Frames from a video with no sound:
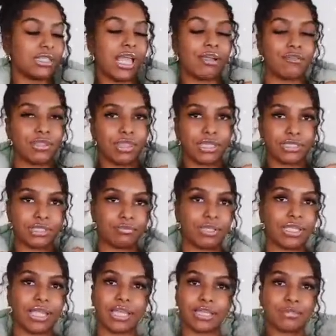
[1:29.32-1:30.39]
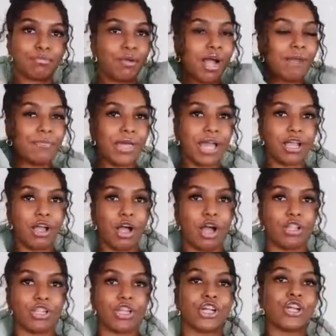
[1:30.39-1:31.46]
just everything to me. Like, pop that
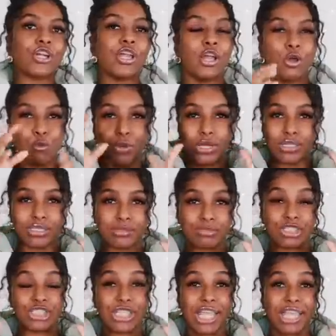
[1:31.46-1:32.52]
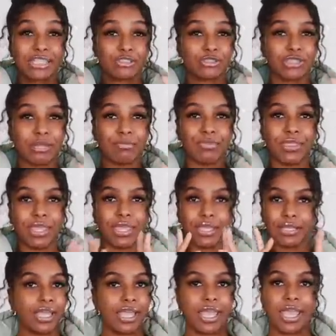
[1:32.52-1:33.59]
collar, wear some shades or
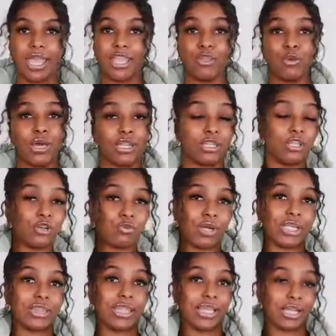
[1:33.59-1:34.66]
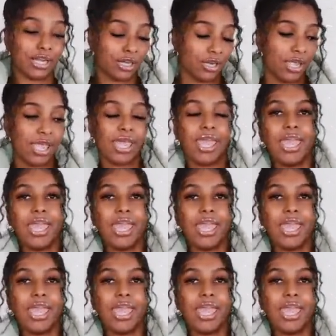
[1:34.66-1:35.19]
something, and you got a look right there.